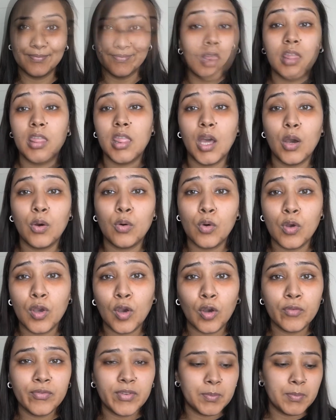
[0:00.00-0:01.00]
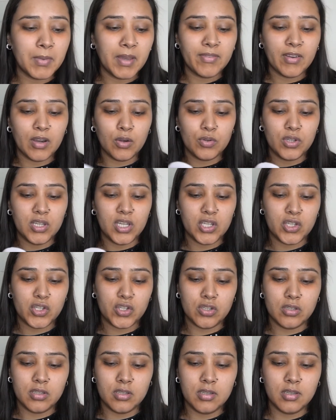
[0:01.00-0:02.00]
Now going on with my
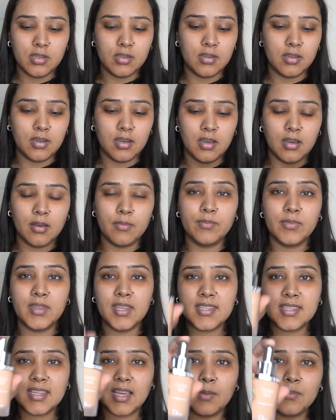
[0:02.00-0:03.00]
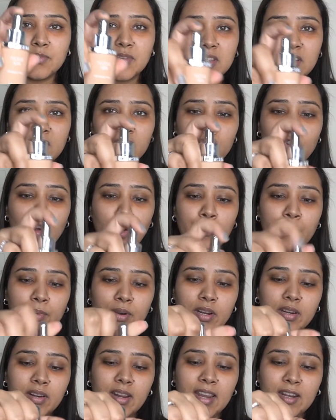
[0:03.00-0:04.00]
foundation, this comes in a
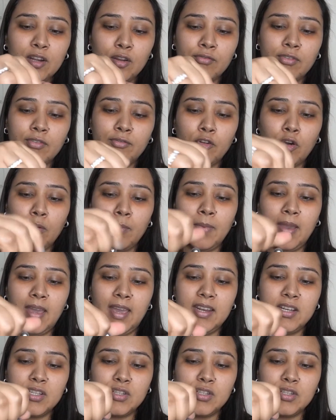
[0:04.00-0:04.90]
dropper kind of a format,